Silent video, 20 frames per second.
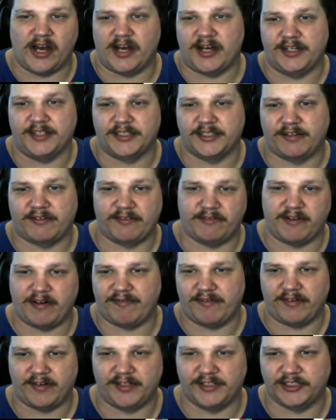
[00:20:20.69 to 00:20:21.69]
nice
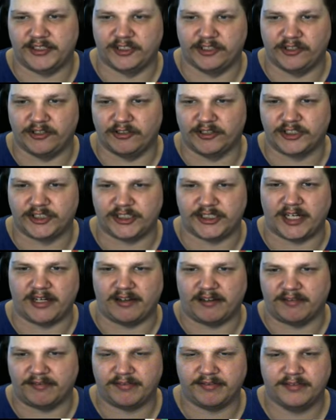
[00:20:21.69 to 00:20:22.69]
reference to
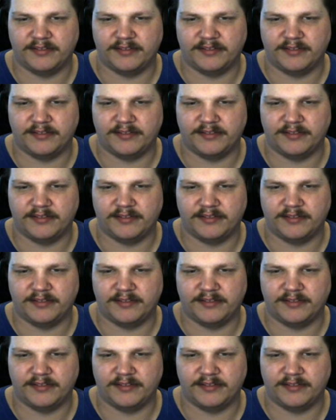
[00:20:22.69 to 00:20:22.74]
yourself.